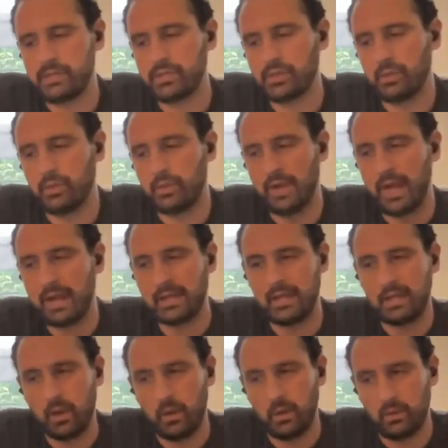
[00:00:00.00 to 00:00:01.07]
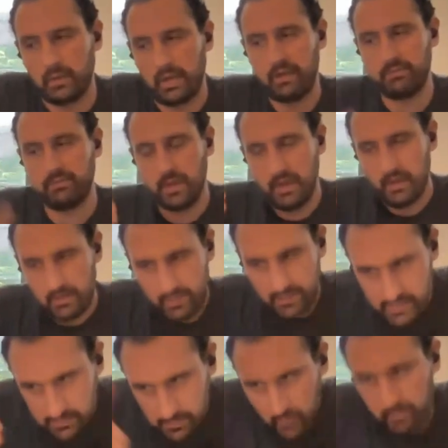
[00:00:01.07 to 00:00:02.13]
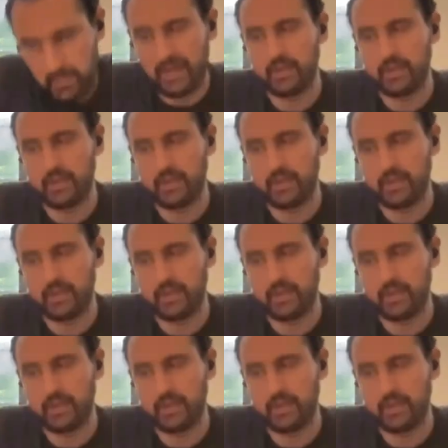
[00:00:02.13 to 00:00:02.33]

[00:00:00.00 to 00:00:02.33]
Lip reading: so you're not getting a whole lot of the smoke